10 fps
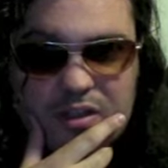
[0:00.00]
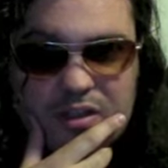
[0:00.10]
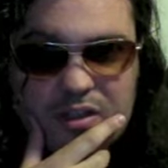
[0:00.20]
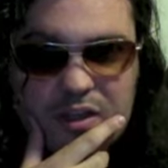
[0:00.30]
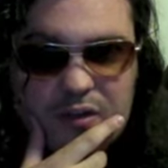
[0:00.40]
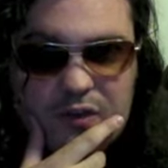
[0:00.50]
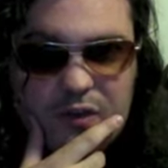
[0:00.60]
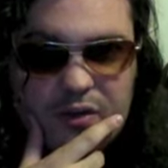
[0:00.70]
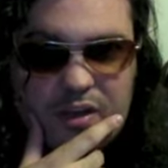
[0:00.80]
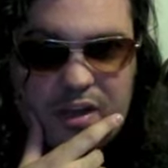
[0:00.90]
Kung
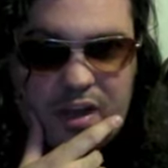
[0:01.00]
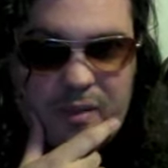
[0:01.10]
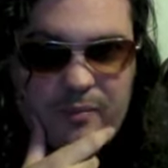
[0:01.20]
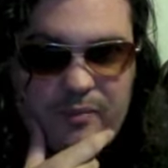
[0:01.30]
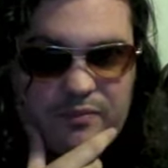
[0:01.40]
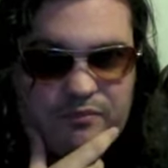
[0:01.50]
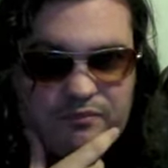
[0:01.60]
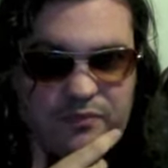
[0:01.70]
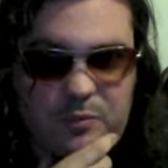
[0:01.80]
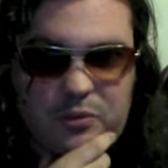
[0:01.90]
Fury, I'm
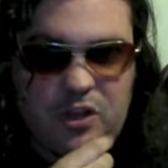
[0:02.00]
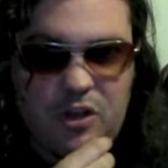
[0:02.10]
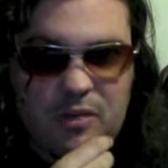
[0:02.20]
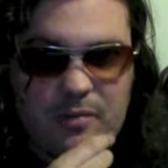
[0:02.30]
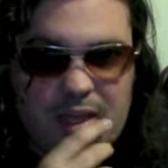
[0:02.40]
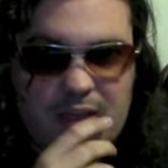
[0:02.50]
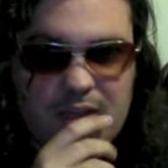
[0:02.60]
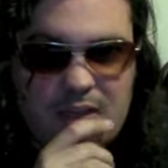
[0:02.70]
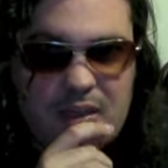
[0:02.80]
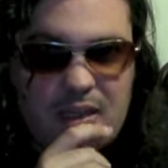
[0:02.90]
just calling him that,
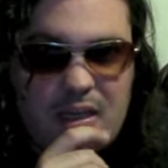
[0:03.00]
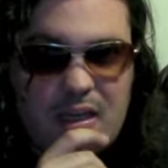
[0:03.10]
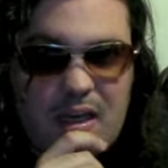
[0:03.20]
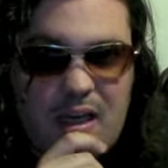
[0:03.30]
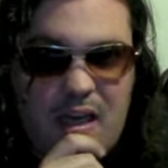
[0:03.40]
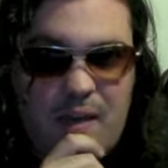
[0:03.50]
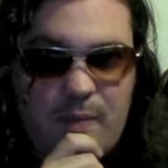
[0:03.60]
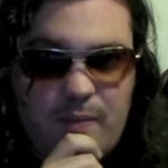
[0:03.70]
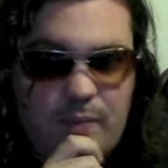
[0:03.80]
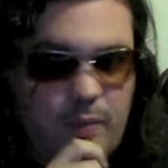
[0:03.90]

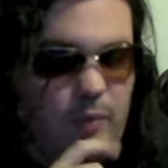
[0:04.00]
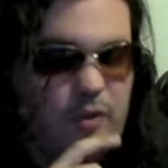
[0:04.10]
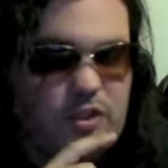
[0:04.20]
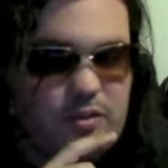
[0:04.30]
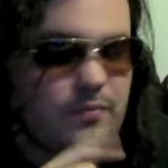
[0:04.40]
which,